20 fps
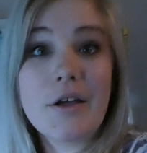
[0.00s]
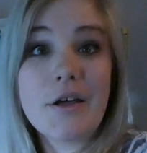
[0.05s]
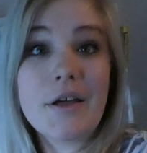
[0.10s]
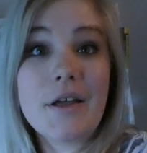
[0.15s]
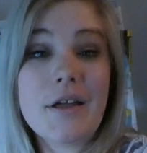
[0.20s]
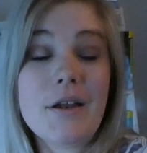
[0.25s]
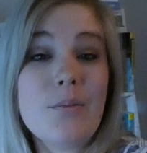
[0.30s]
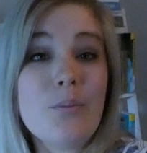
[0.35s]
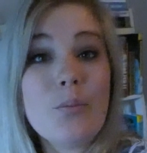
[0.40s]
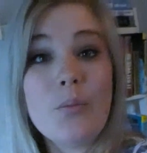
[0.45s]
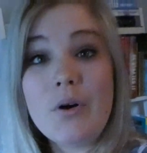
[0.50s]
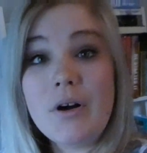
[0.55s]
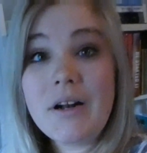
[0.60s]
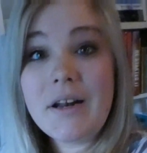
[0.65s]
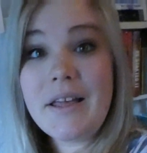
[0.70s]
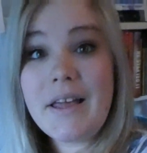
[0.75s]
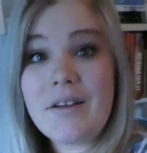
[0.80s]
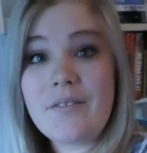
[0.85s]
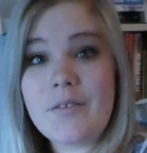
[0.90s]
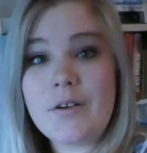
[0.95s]
Good
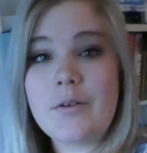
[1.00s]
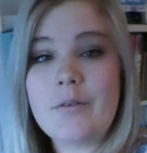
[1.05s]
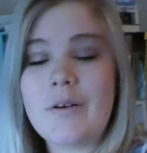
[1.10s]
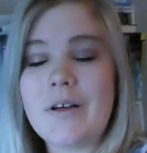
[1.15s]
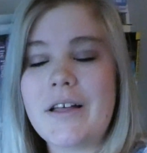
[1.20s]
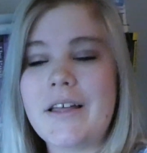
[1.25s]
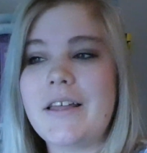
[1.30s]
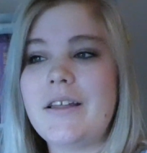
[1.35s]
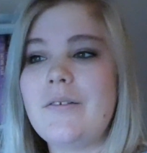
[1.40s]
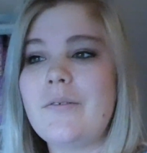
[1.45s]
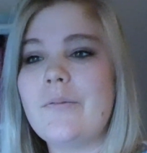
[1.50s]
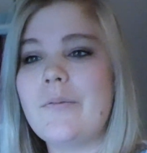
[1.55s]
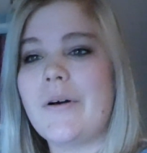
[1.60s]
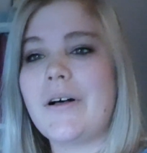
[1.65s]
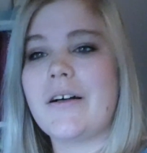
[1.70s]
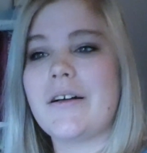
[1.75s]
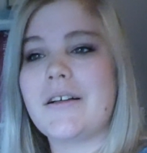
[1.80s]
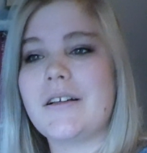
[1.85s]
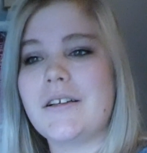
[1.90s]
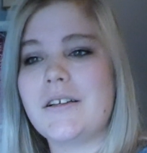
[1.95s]
morning, everyone.
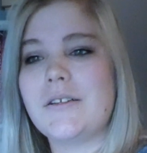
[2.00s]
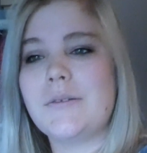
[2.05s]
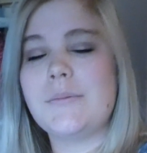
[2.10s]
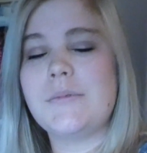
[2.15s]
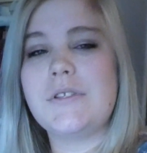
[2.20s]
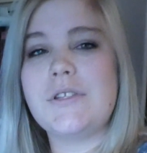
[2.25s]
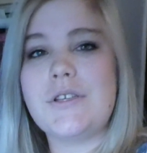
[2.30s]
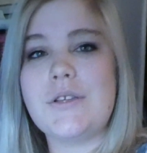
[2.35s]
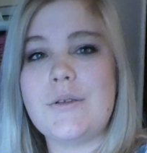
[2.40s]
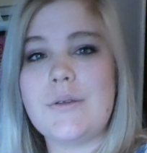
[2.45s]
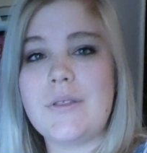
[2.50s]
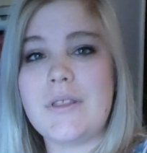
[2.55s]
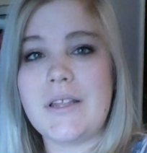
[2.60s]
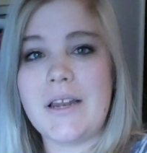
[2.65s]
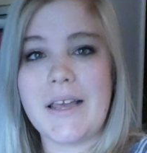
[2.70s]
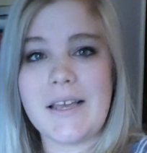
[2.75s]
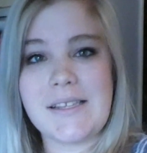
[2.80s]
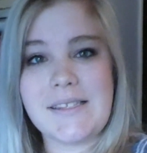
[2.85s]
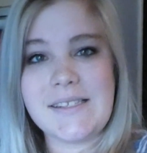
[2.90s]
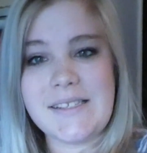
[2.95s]
Welcome to the
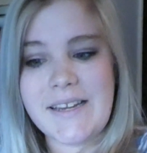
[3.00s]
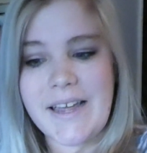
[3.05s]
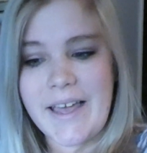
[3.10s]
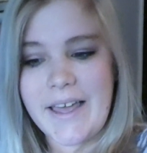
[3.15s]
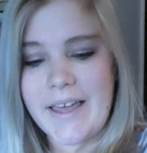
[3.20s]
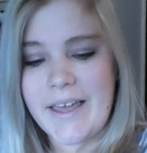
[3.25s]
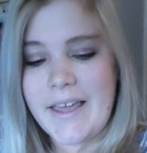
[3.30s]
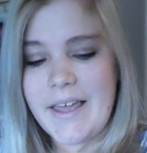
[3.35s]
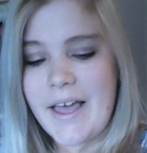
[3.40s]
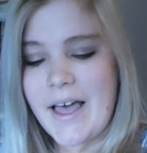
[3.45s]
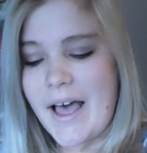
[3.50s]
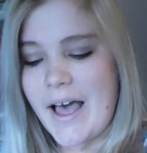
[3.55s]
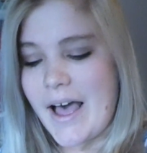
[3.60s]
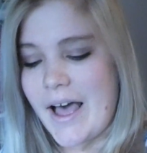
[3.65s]
next day.